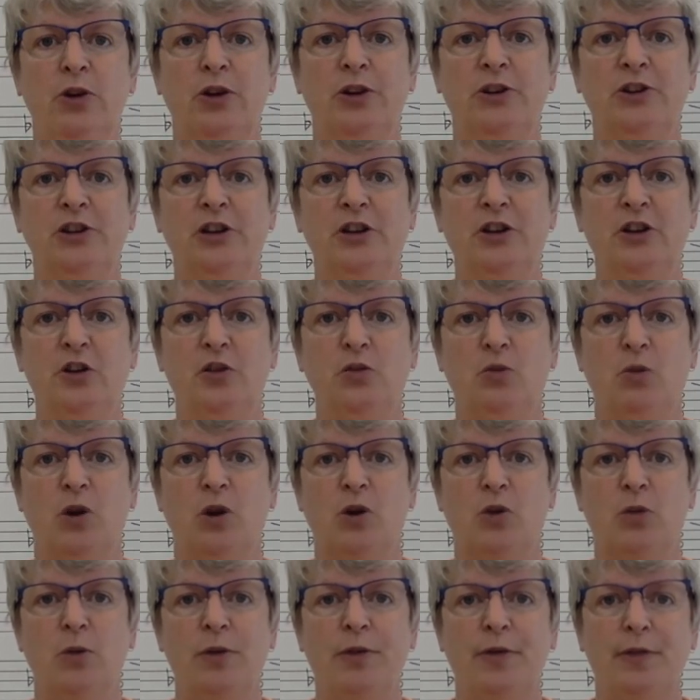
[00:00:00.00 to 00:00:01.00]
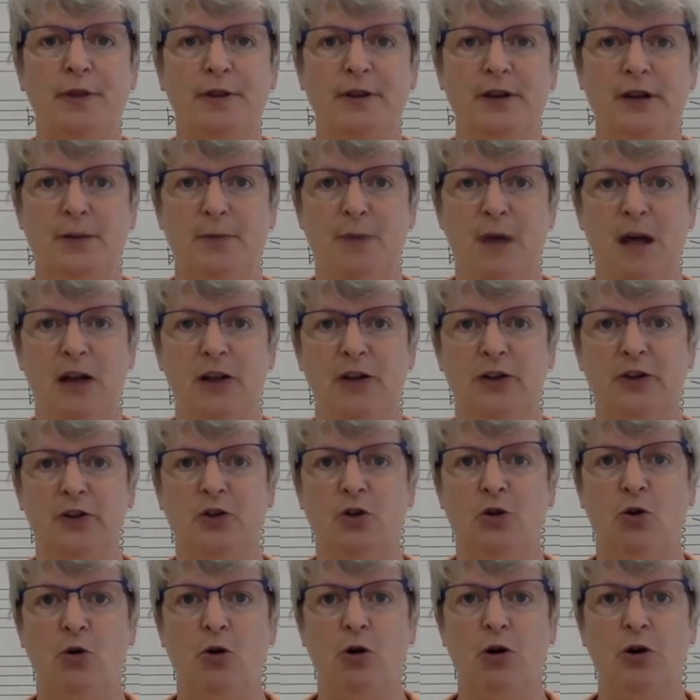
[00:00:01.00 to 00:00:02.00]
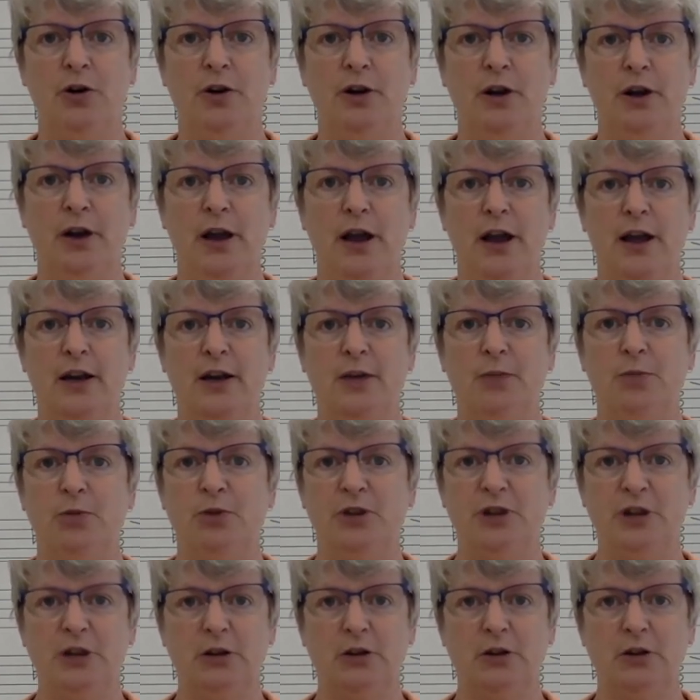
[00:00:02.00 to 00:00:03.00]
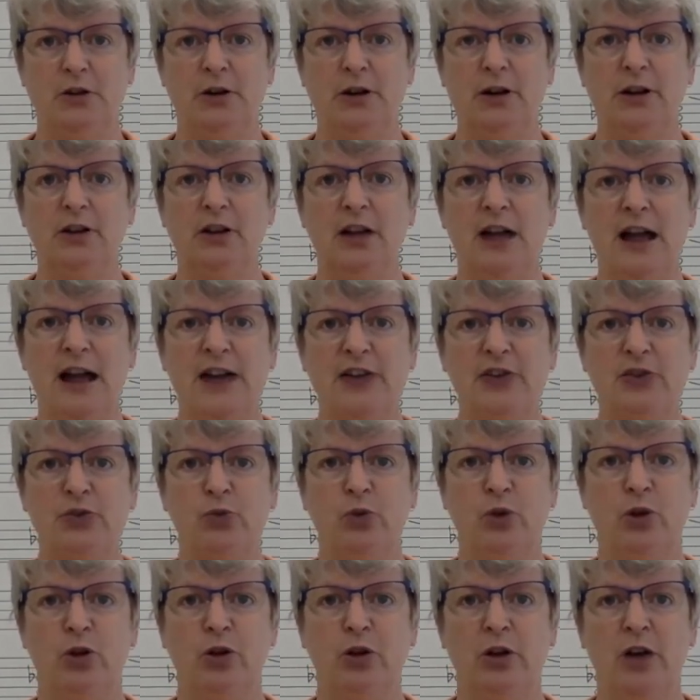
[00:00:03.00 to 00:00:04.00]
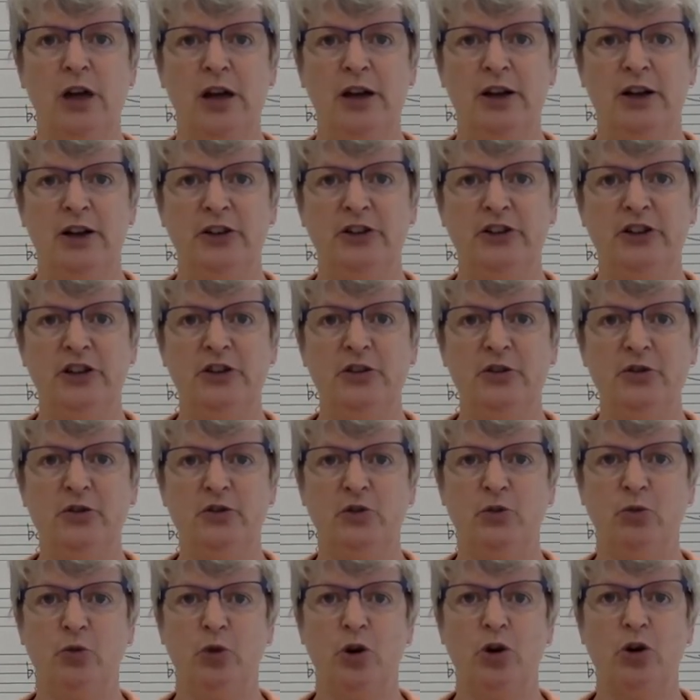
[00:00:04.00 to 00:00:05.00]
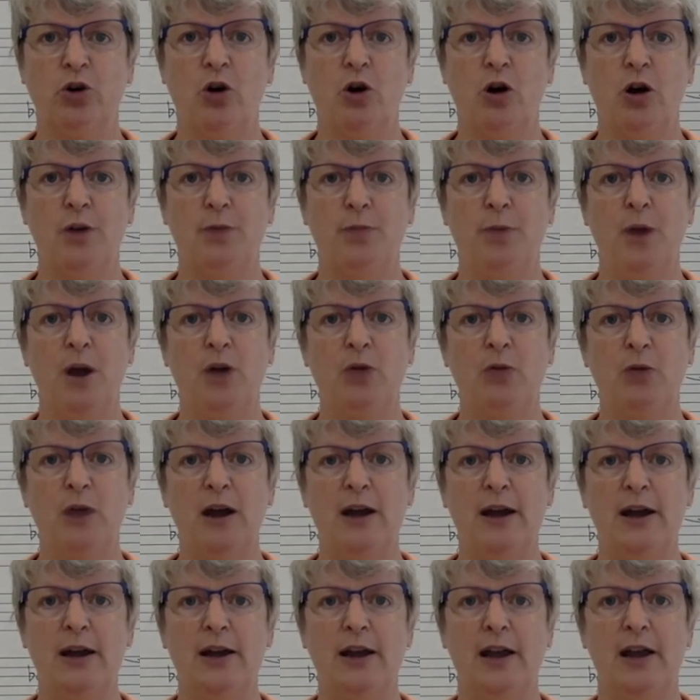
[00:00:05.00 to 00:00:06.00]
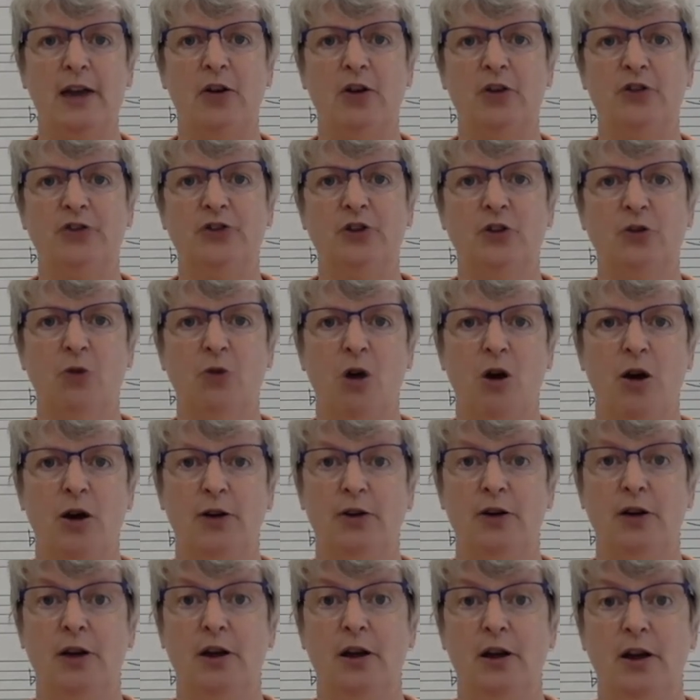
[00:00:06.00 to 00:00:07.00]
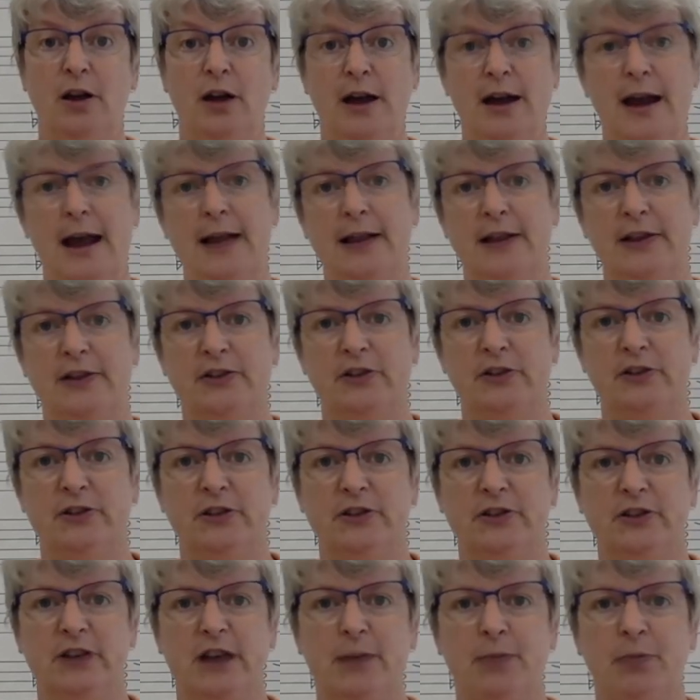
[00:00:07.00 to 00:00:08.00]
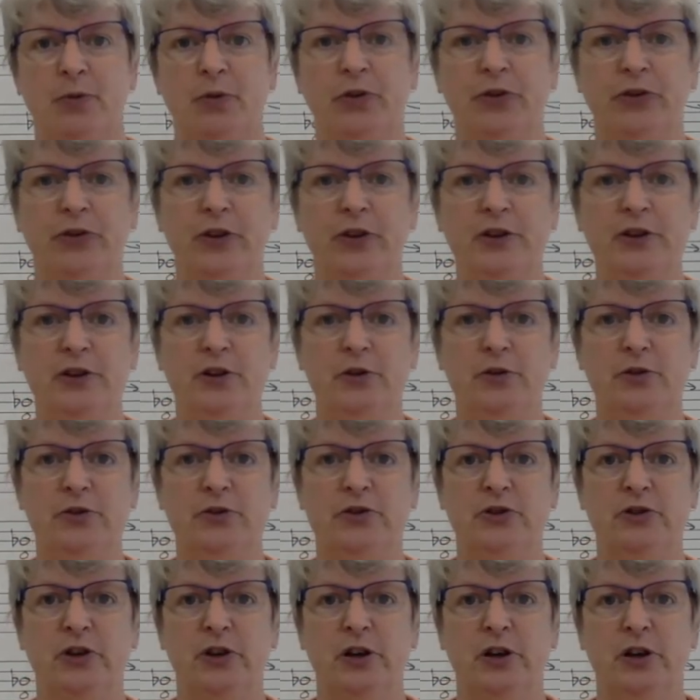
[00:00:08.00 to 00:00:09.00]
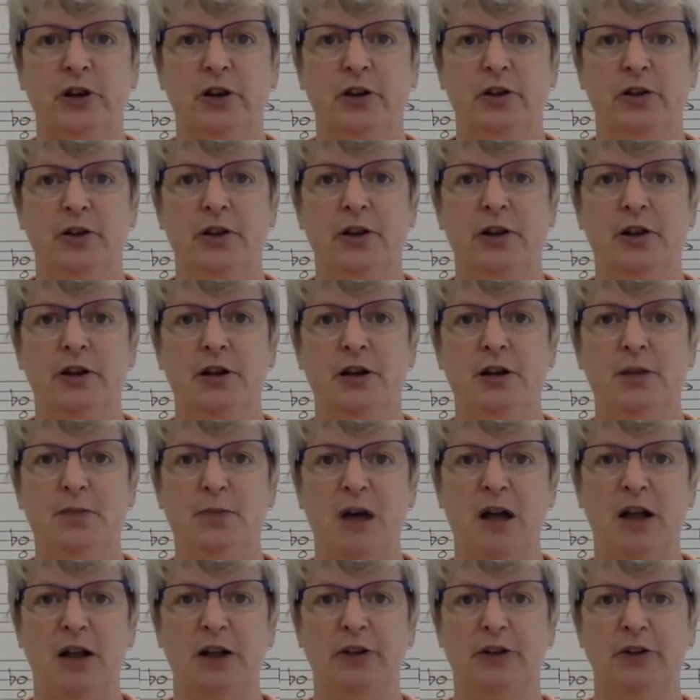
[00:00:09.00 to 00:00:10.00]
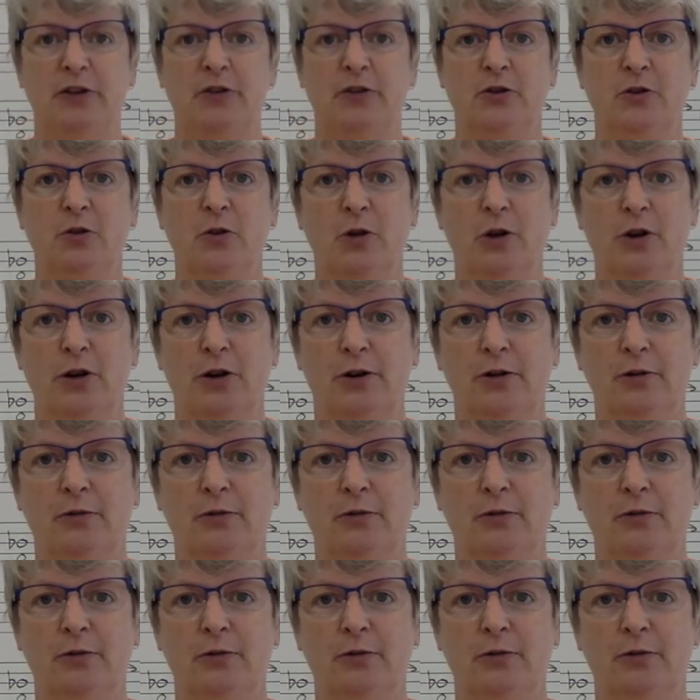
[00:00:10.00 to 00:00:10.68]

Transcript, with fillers: continue to work with the Neapolitan Chord, and in particular in class, we'll continue to work on part writing and also on analysis examples that use the Neapolitan Chord.